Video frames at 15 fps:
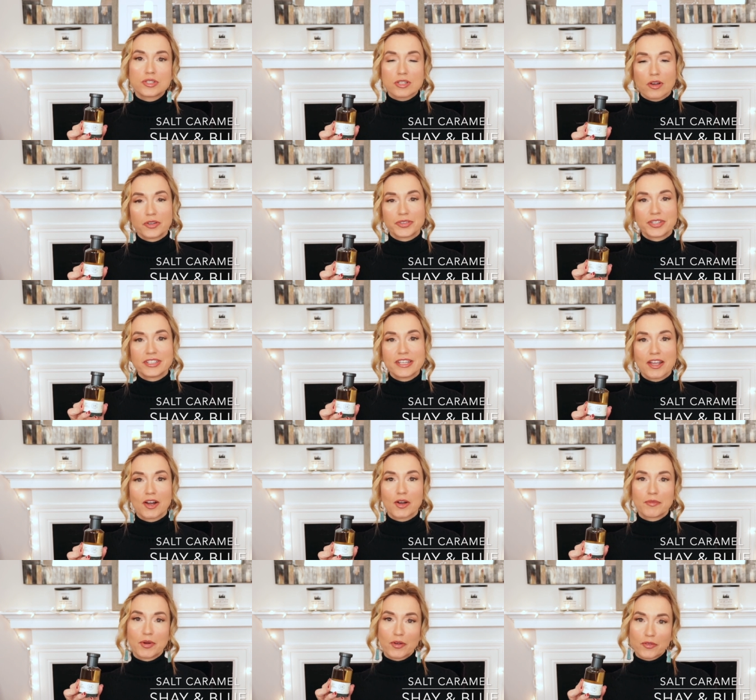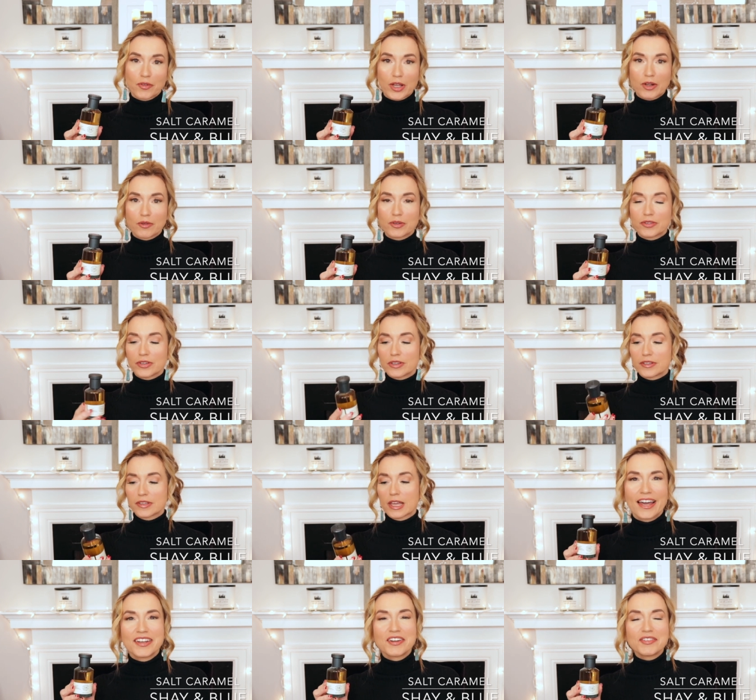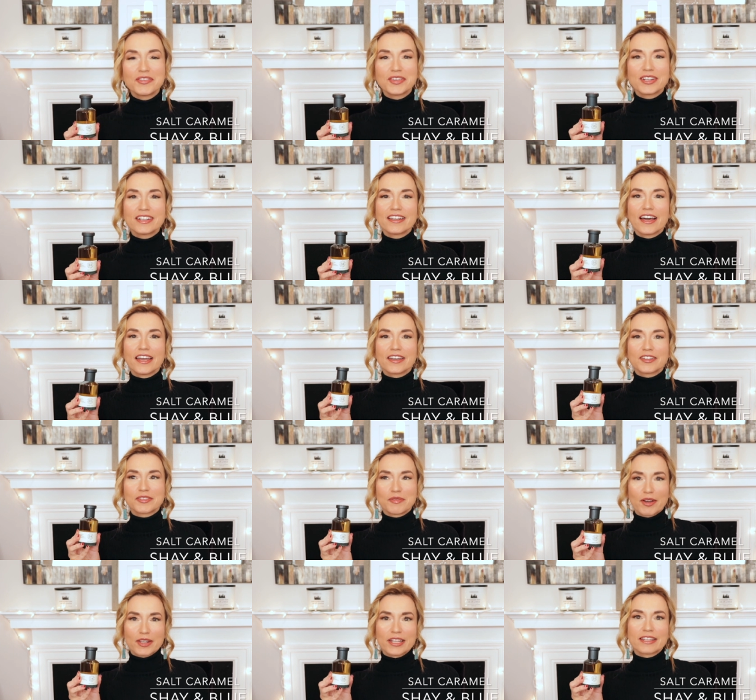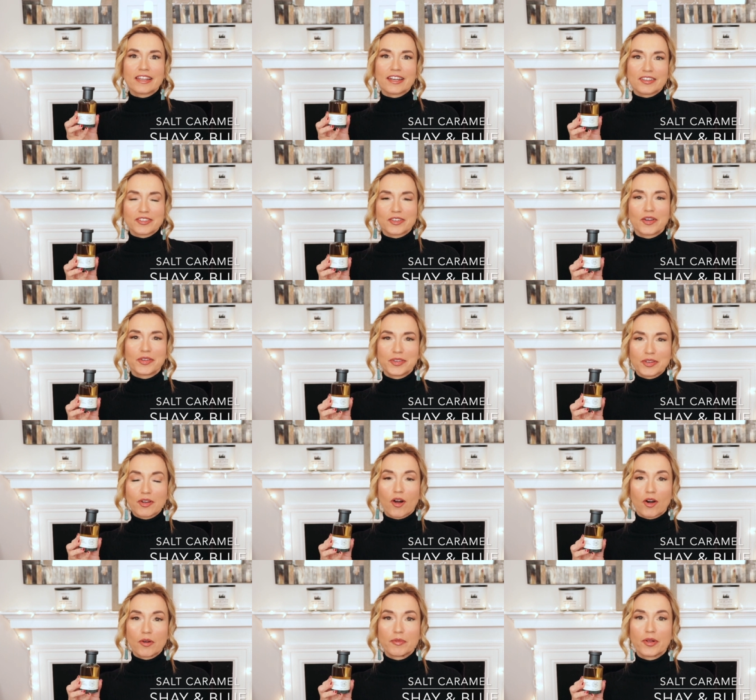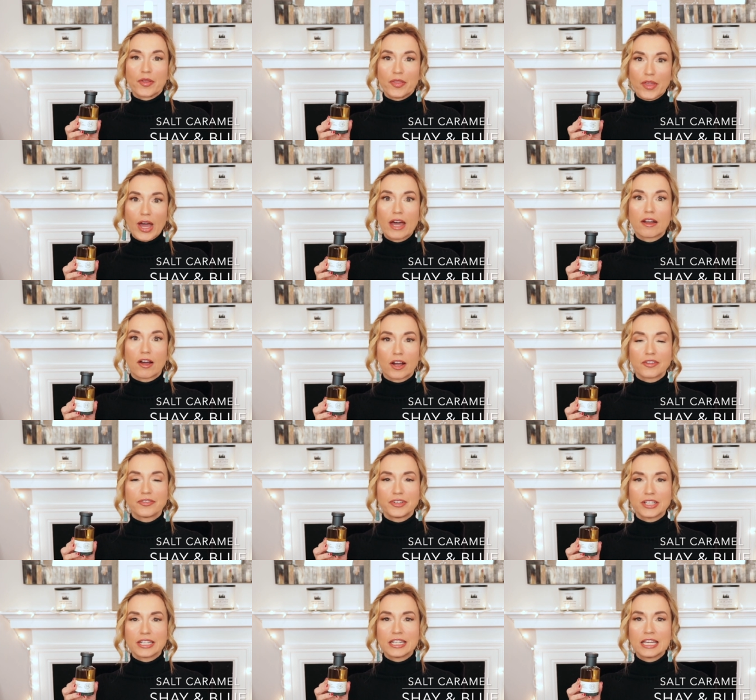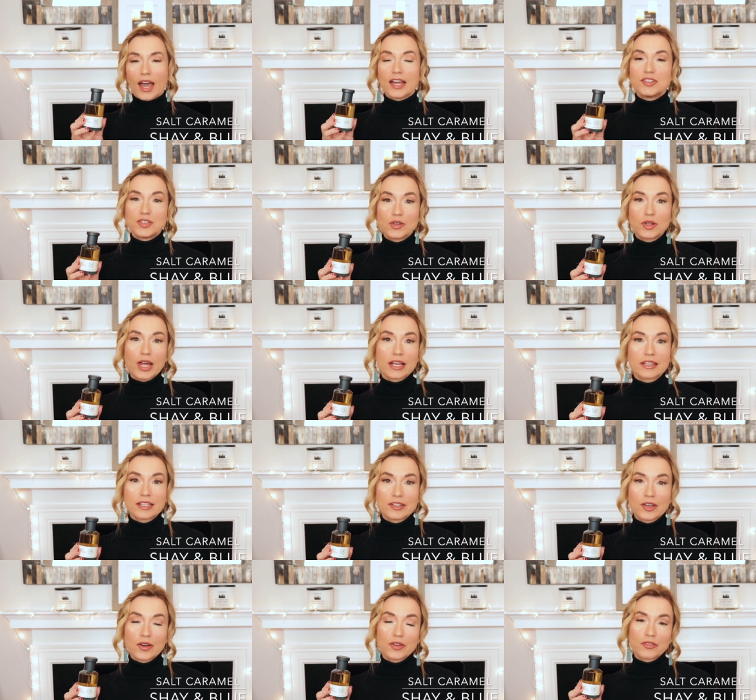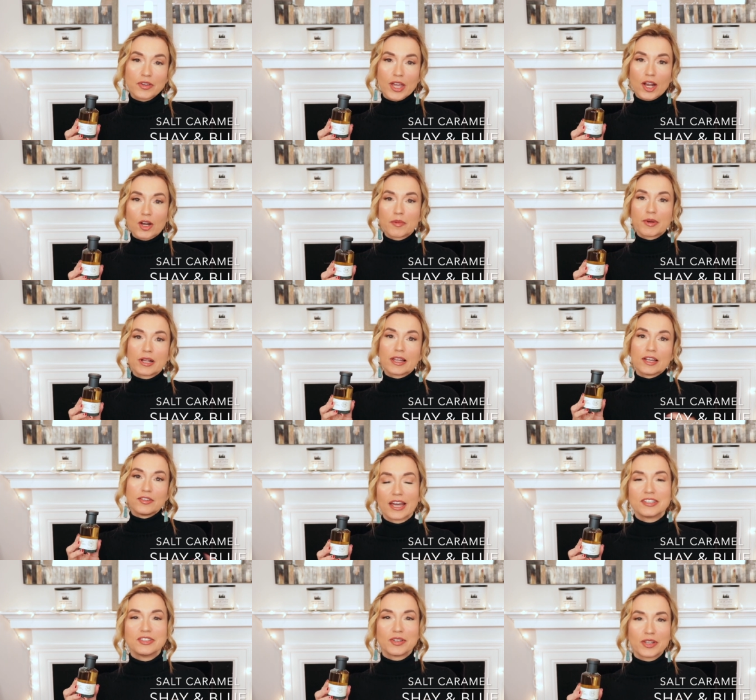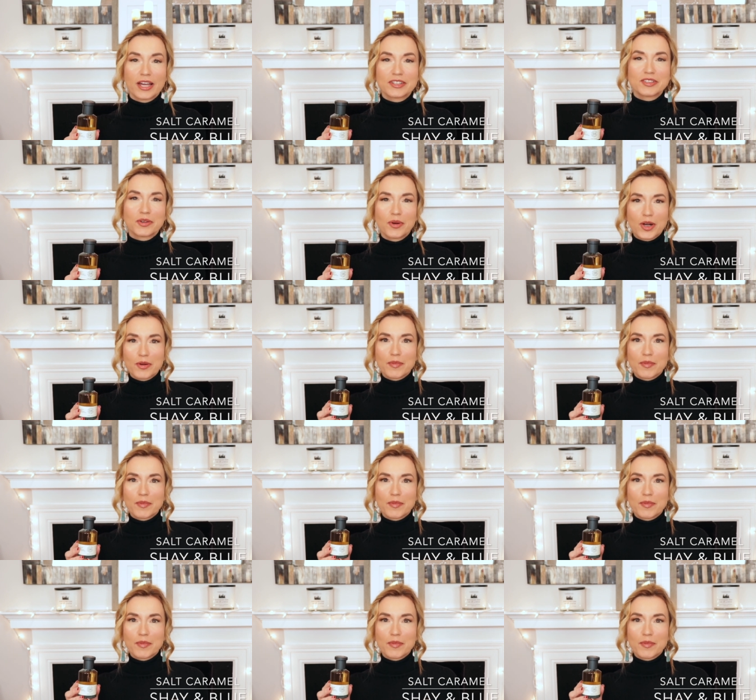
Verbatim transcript: salted caramel fragrances. I don't feel like smelling like salted caramel that often. I do like the note of caramel. I, I do like to wear